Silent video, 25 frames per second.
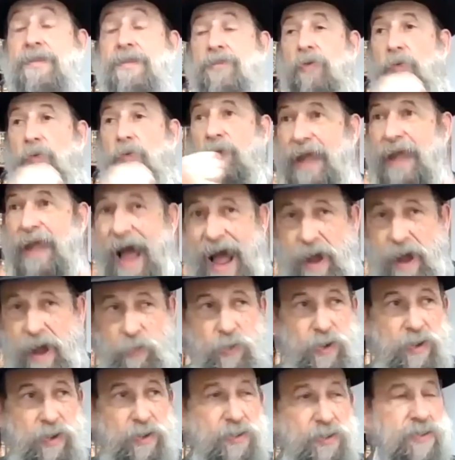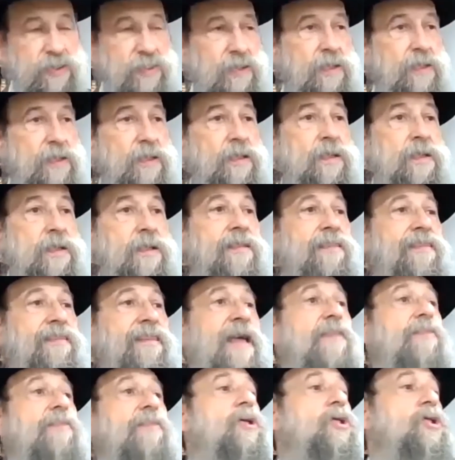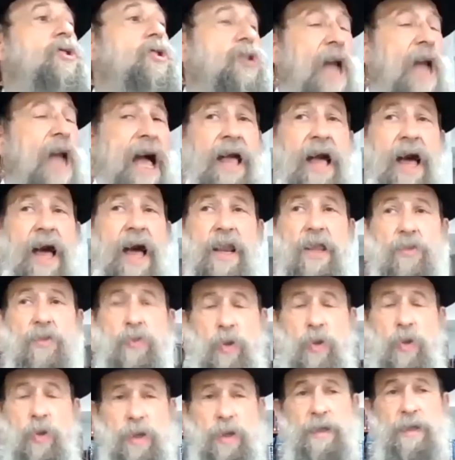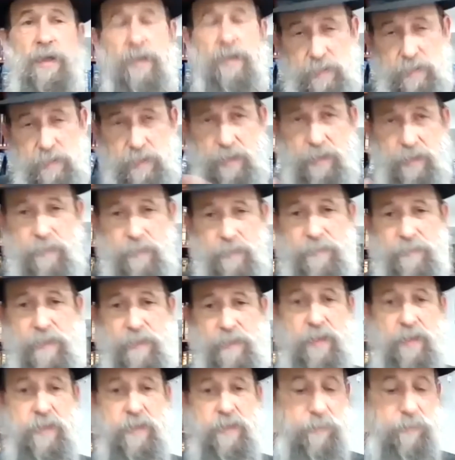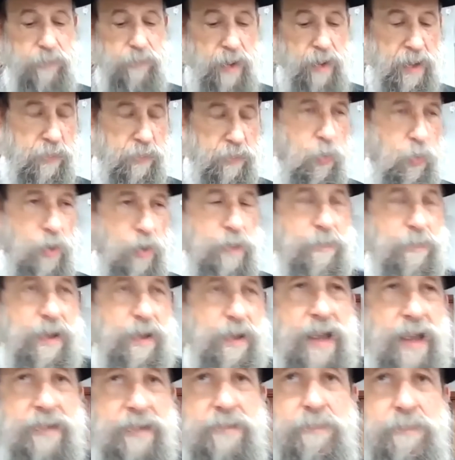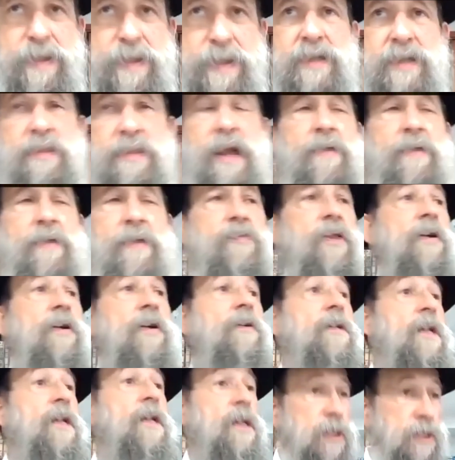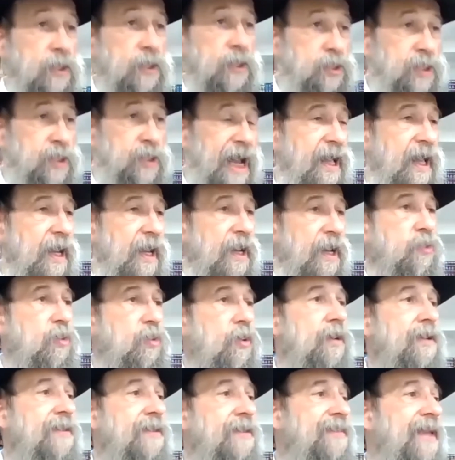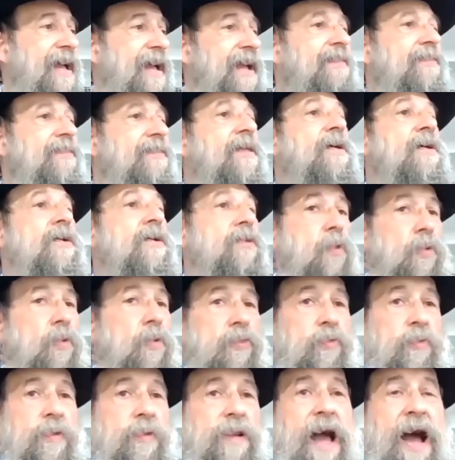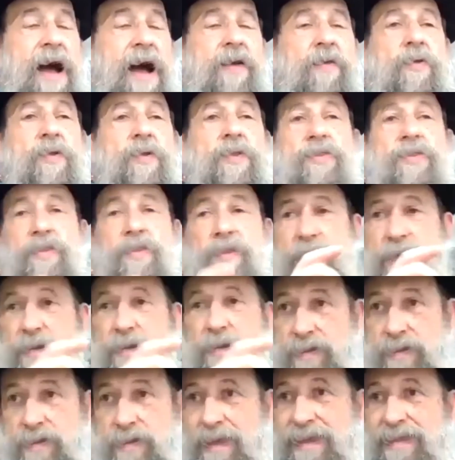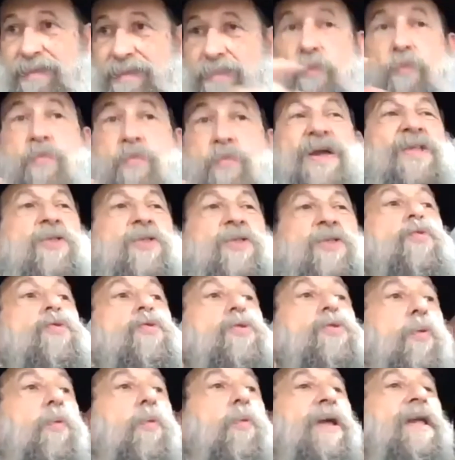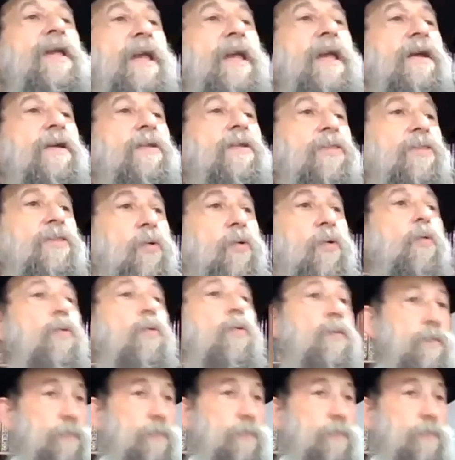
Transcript: 3 hours says the Shachal Torah. I quote him a lot, many times. The Shachal Torah says those 3 hours is reading 3 years to